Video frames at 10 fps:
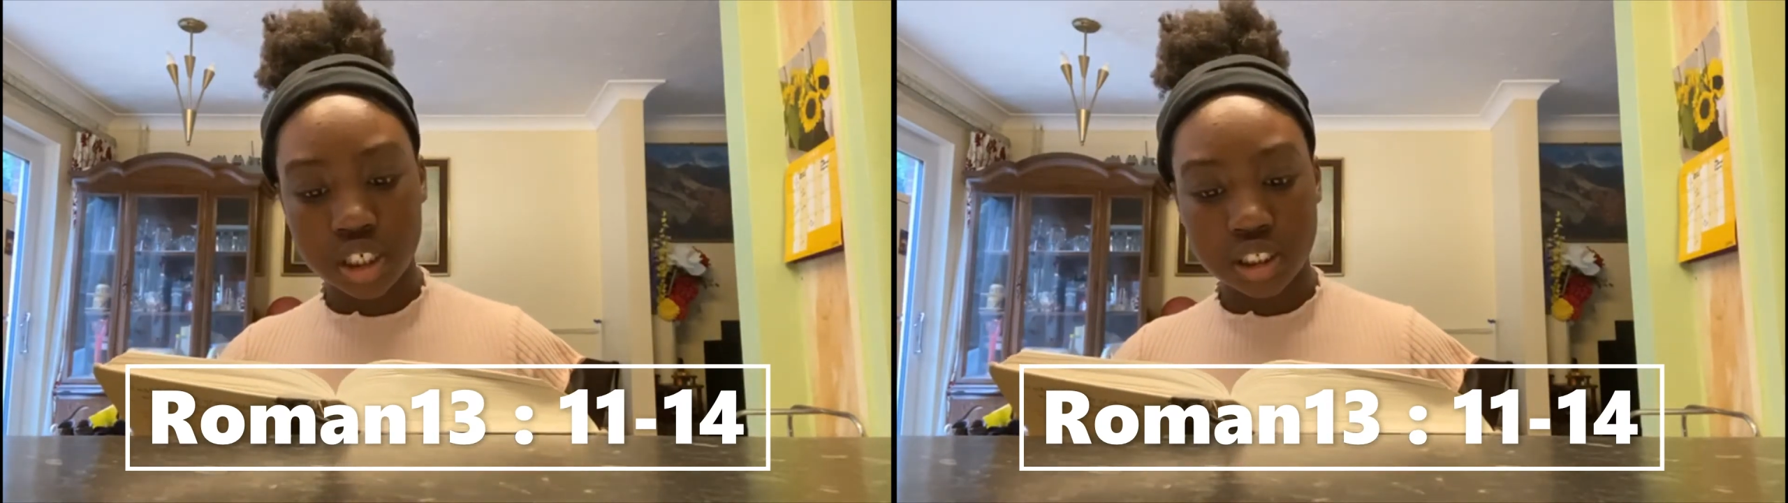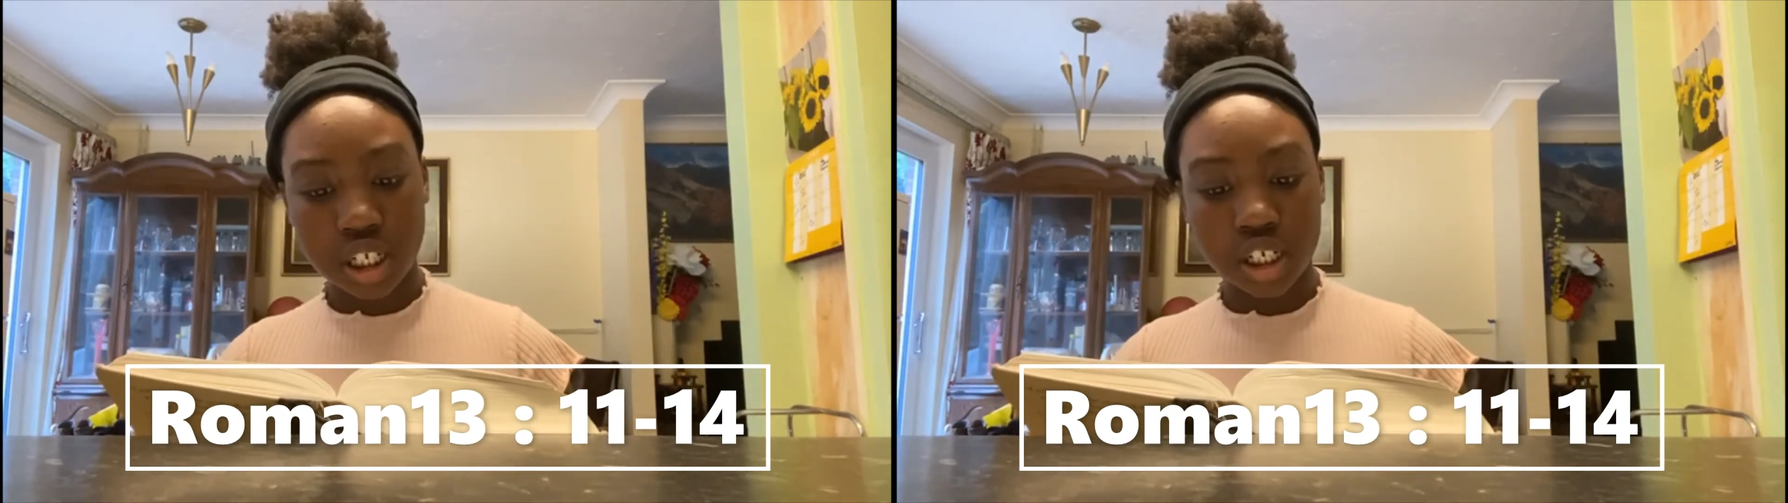
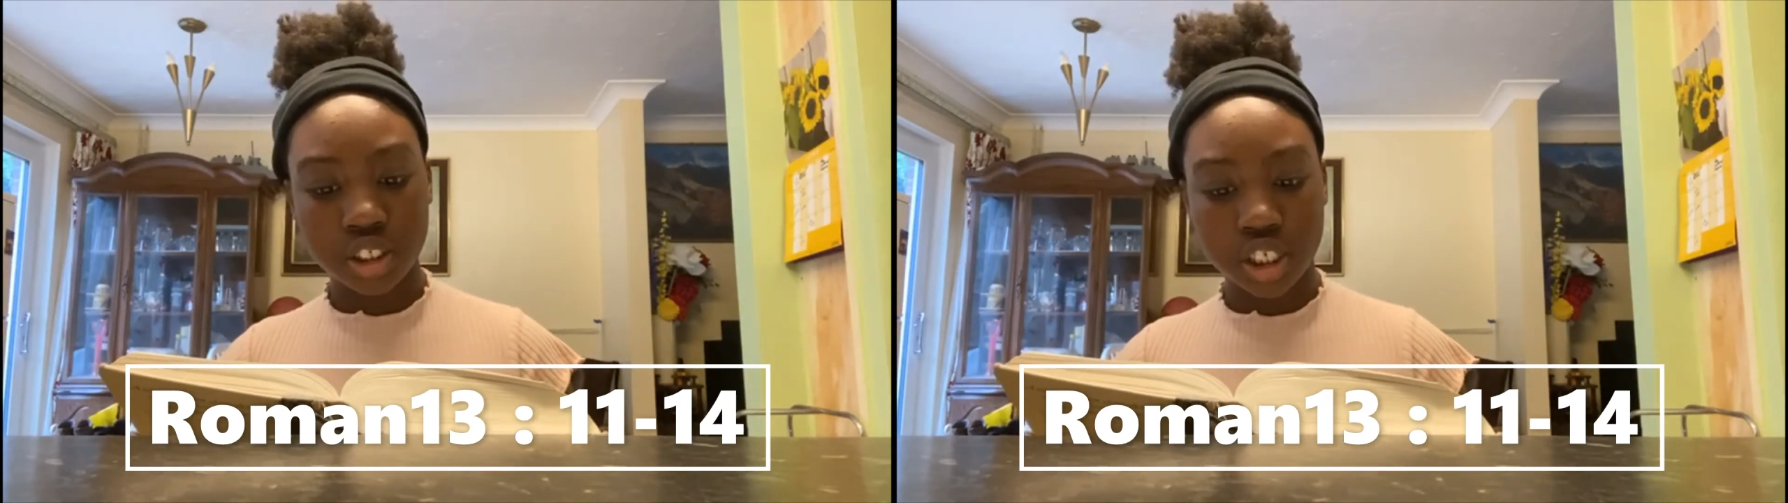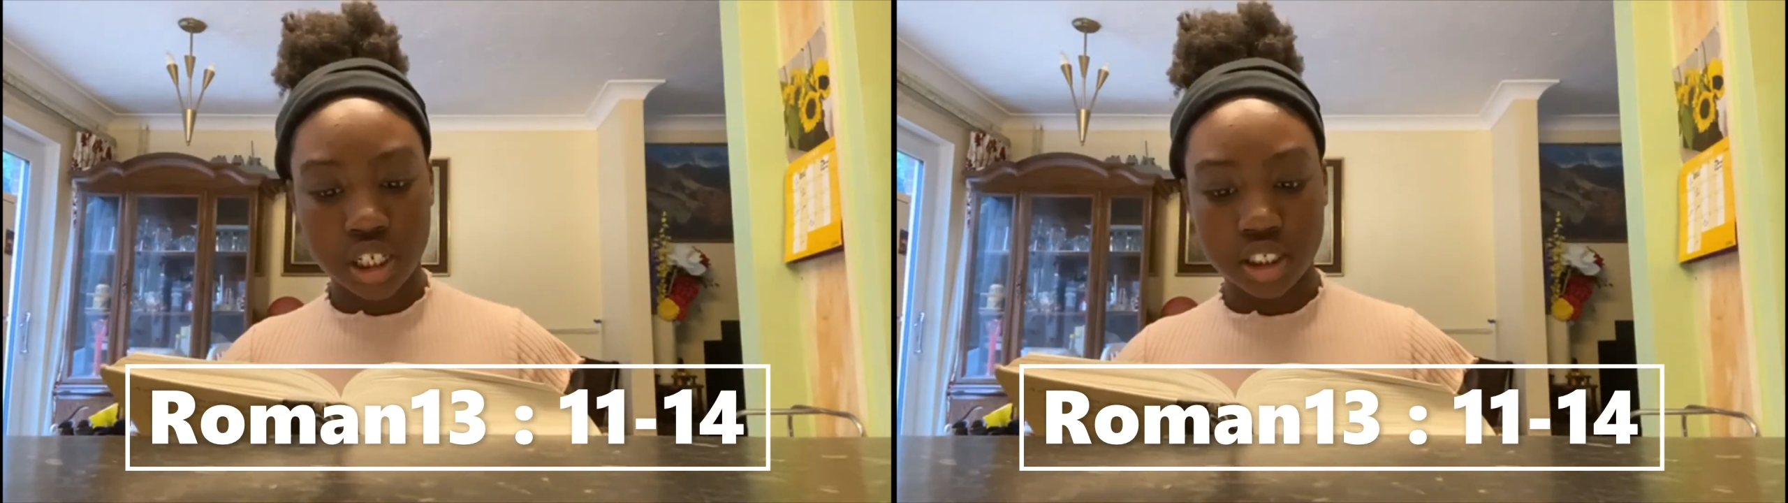and de-
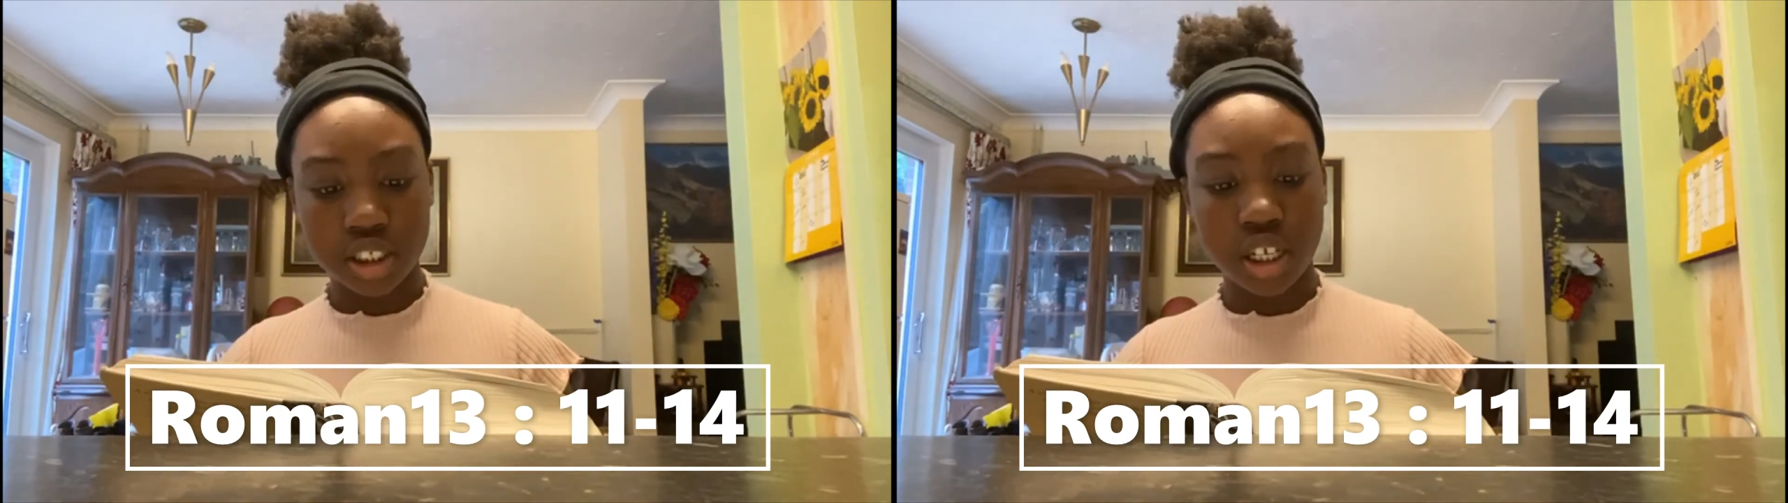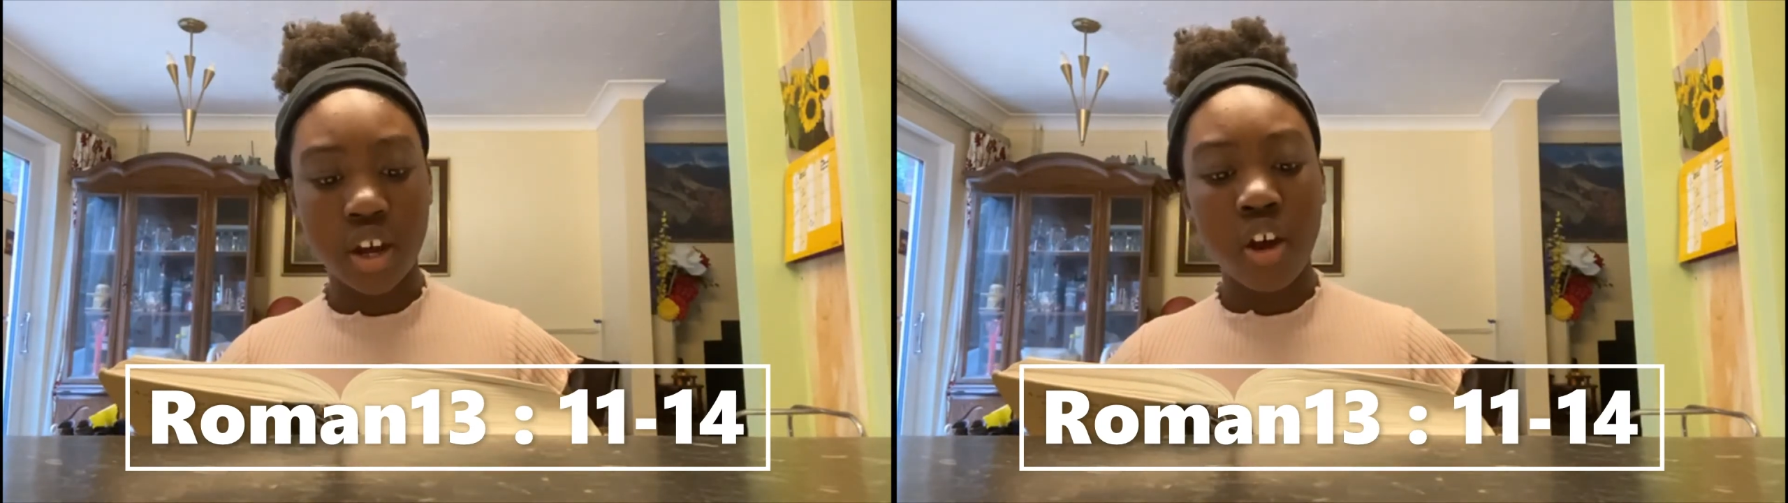
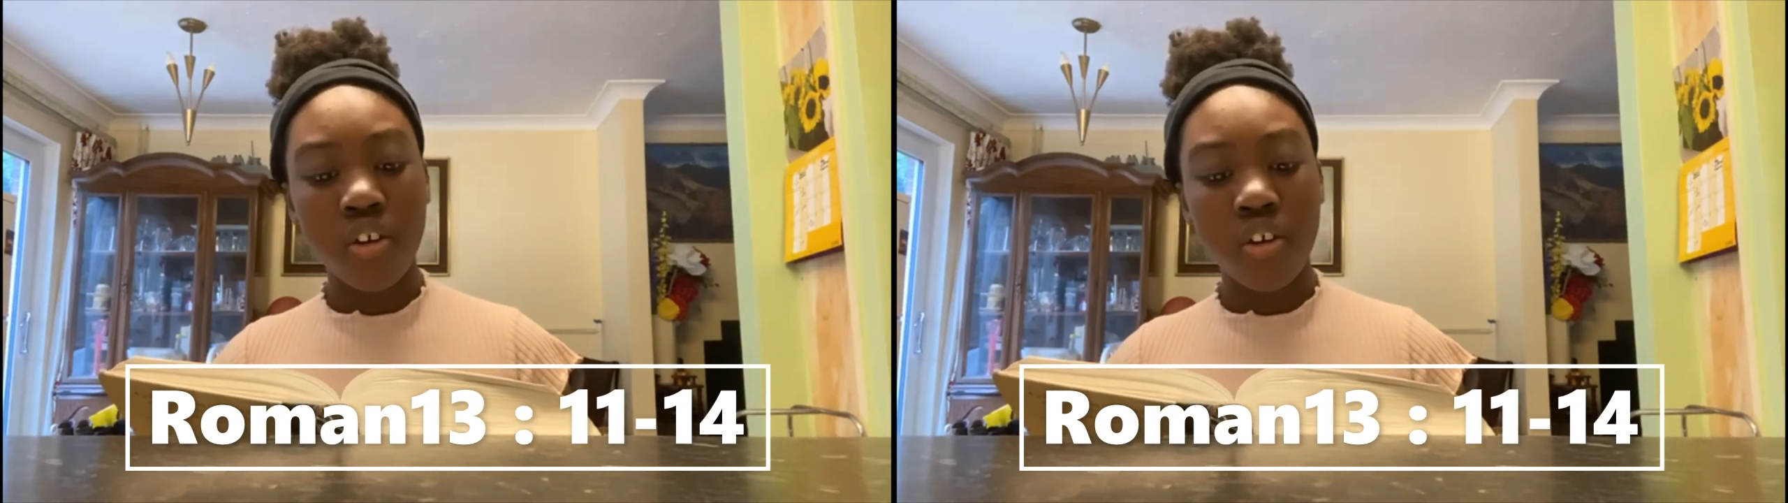jealousy.